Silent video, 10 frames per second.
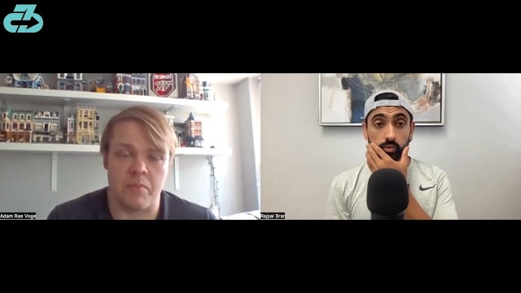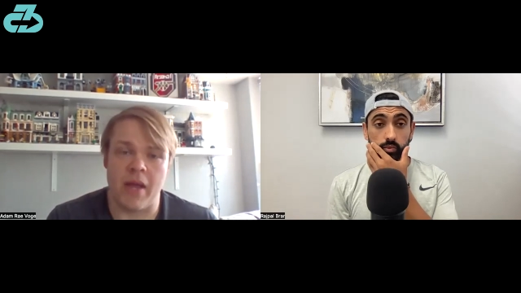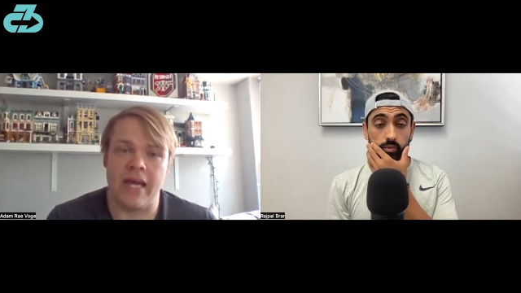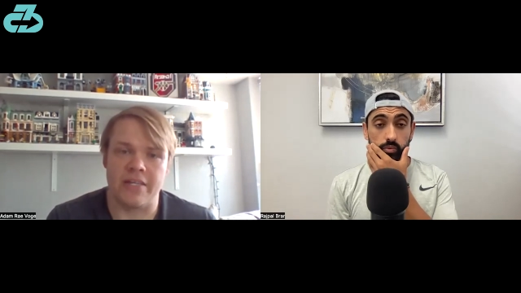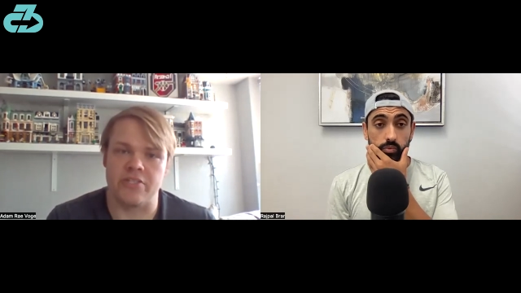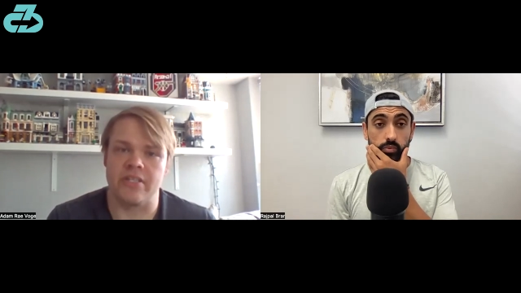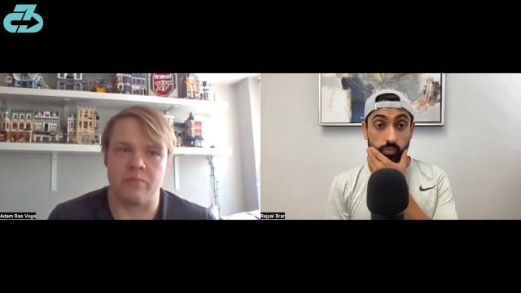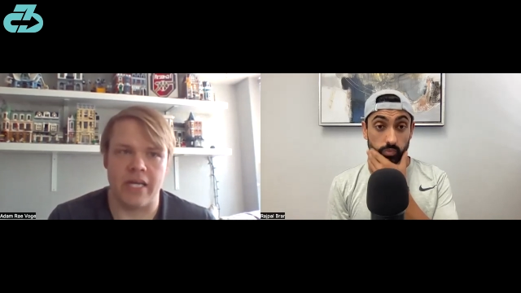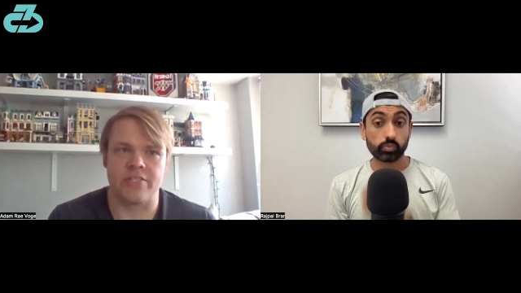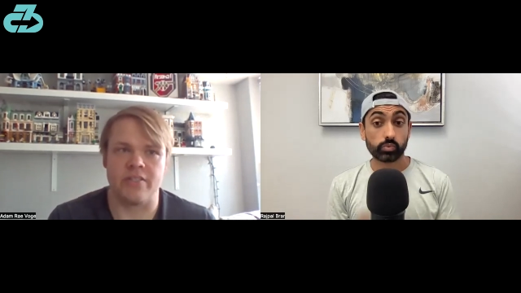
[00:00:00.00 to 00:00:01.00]
Speaker 1: a passionate,
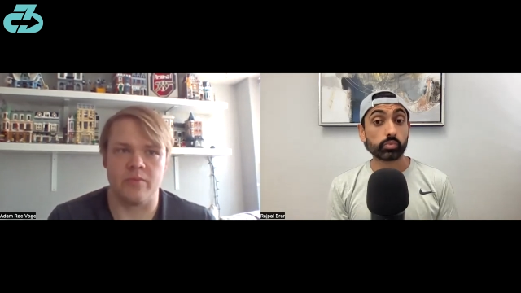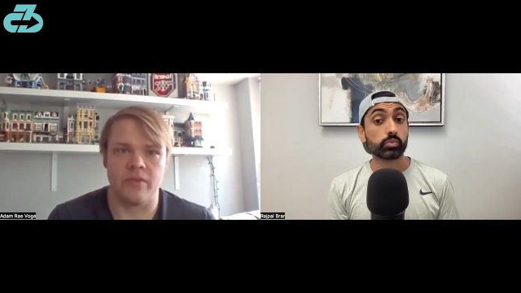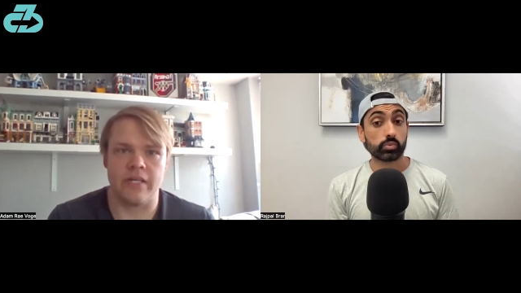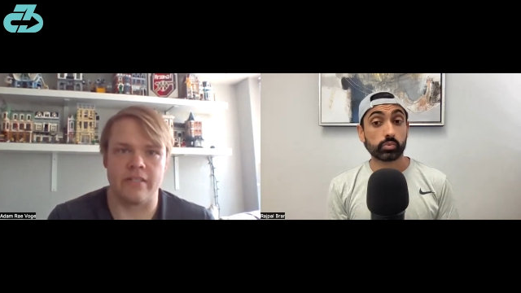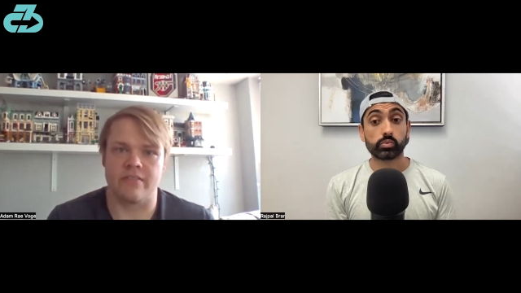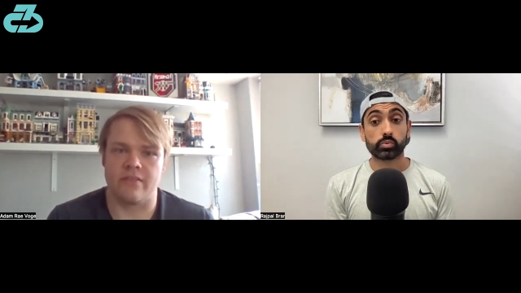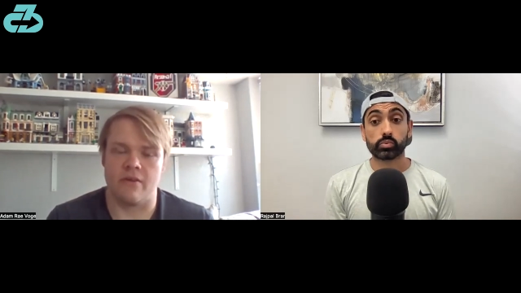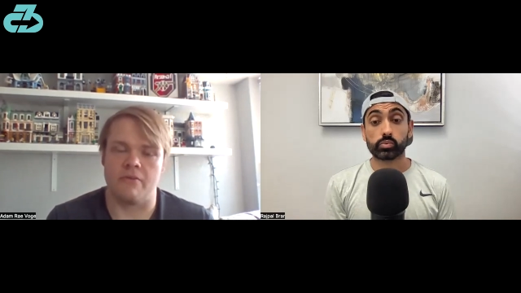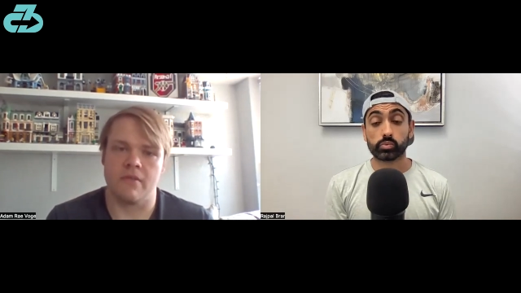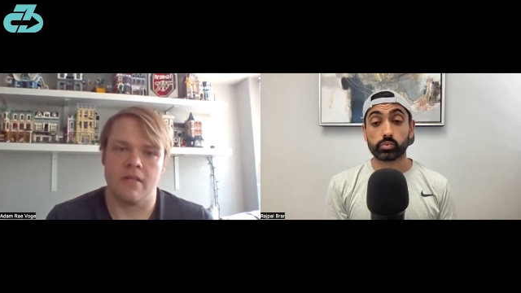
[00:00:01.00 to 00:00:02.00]
passionate player.
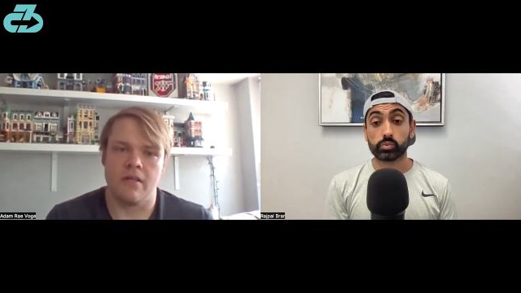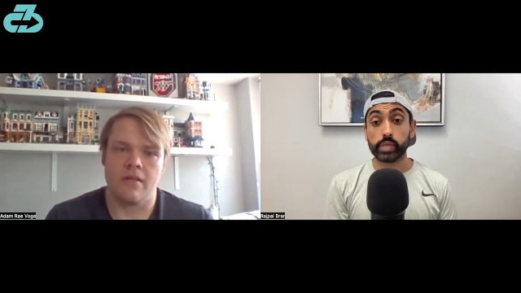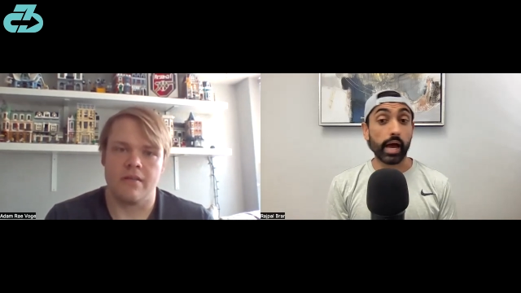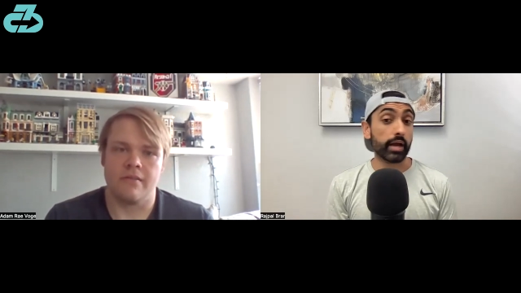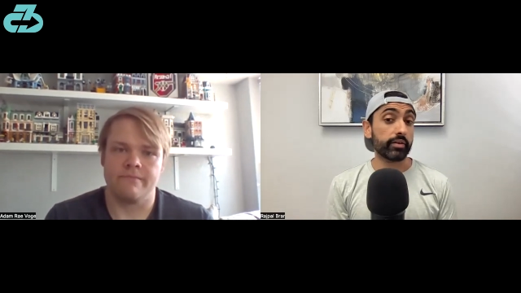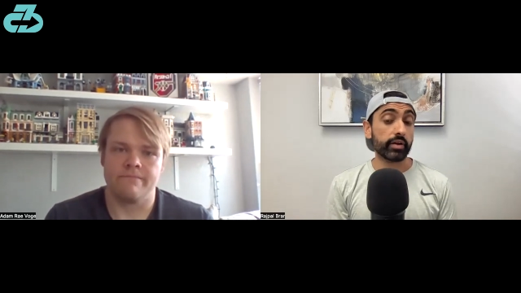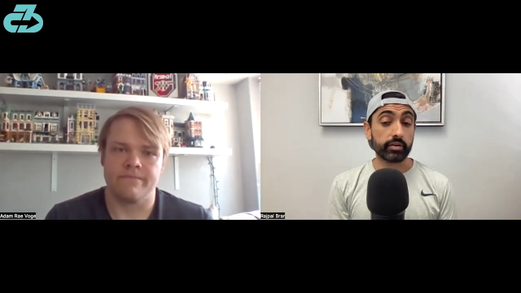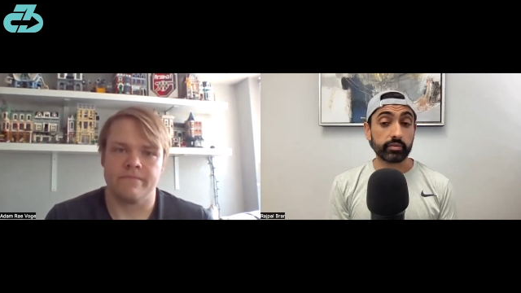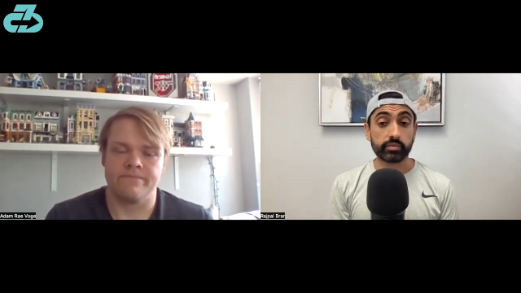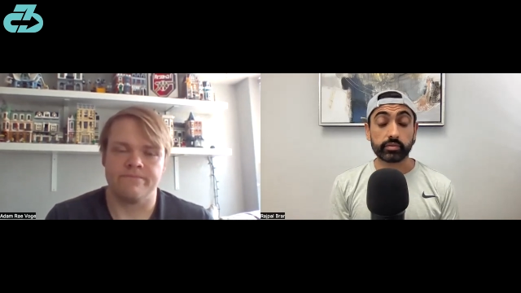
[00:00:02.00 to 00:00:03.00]
So,
Speaker 2: yeah.
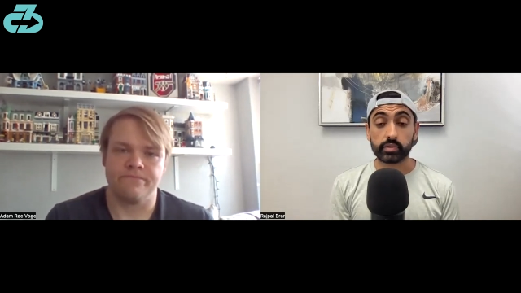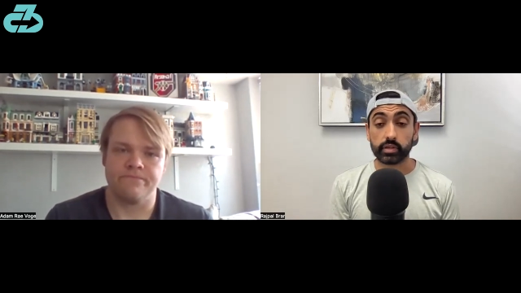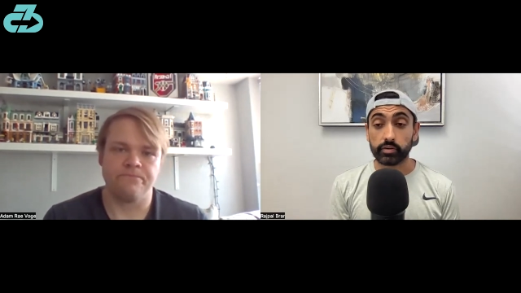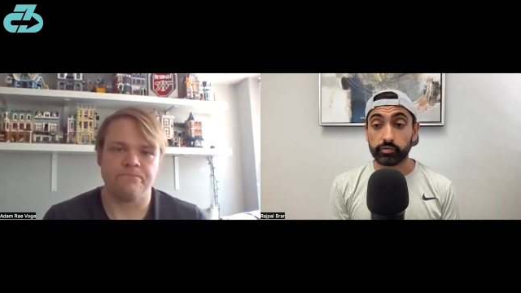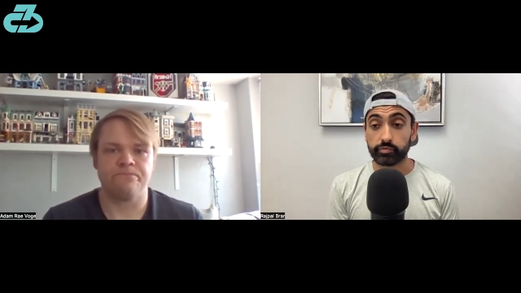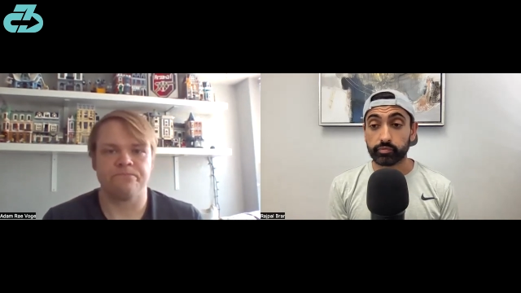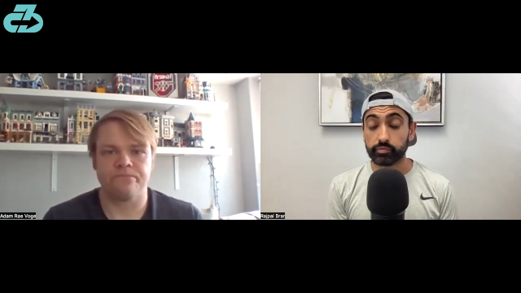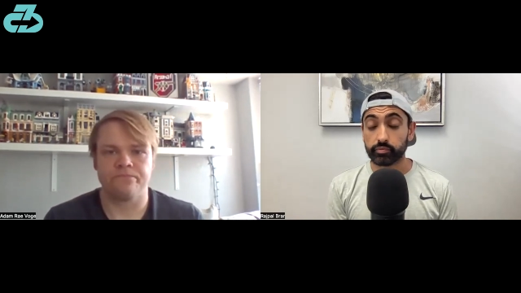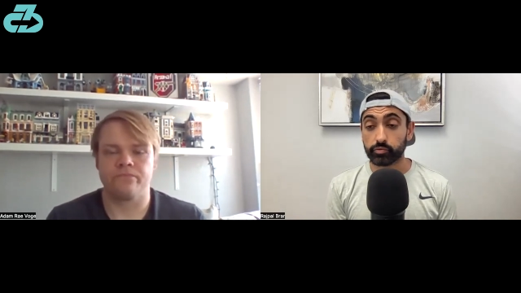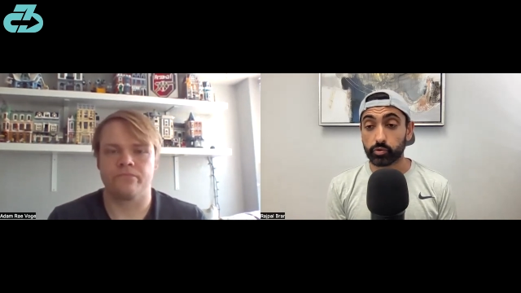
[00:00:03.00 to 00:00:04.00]
And
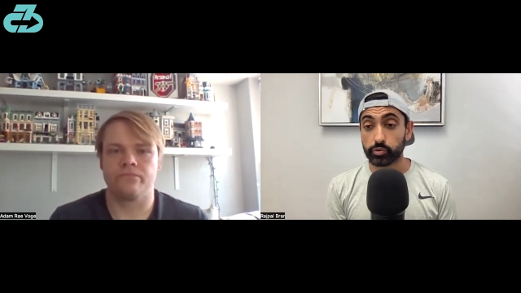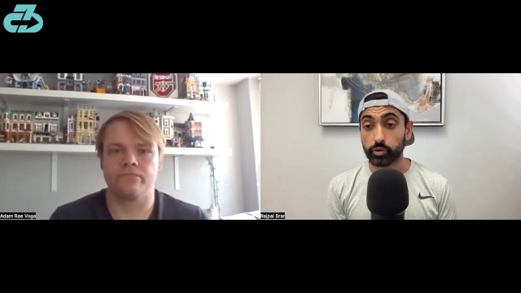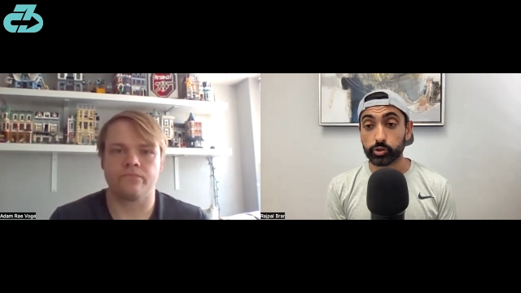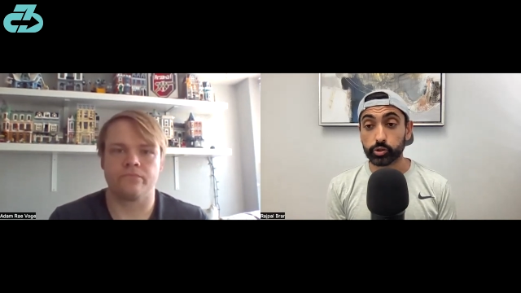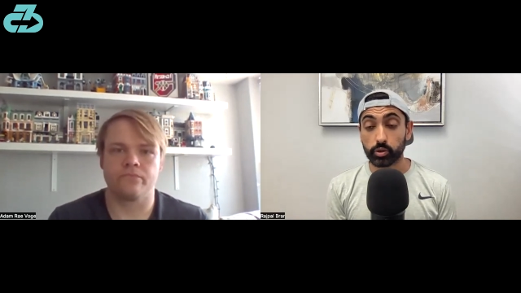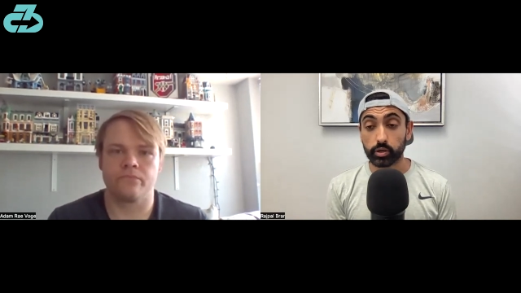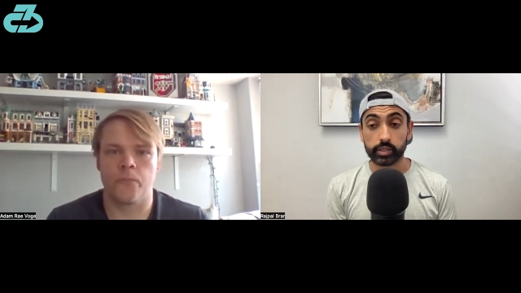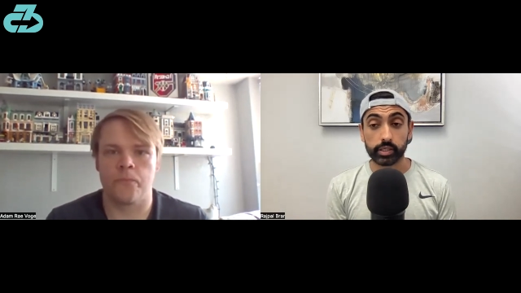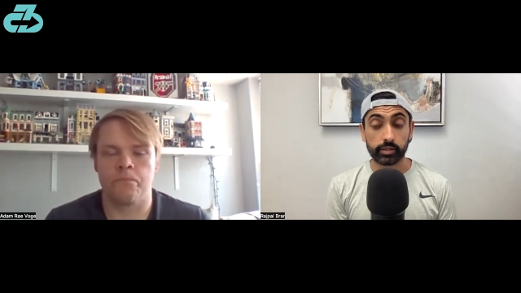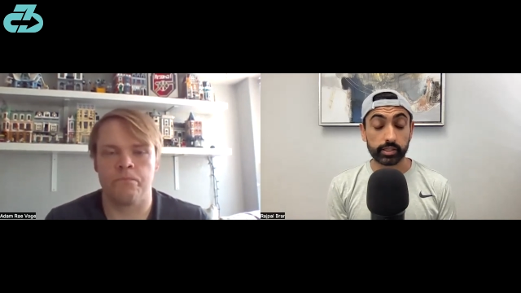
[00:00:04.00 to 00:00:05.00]
if for those who
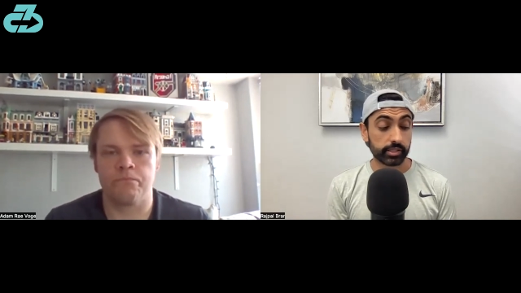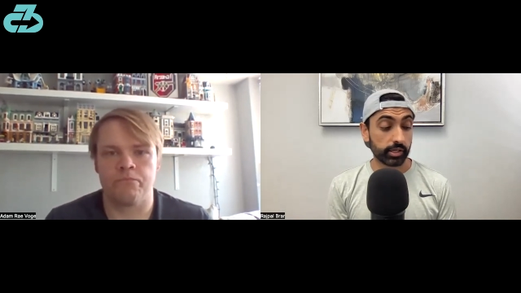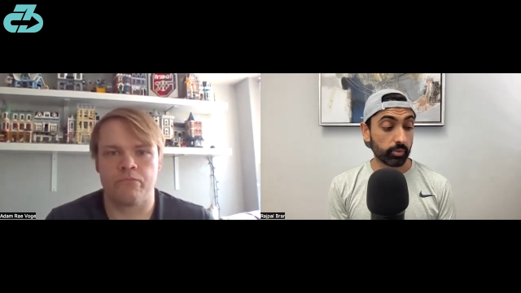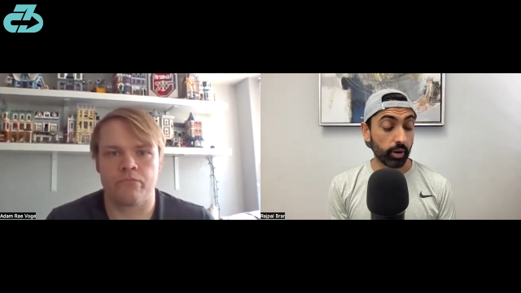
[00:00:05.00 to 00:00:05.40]
are, you know, listening or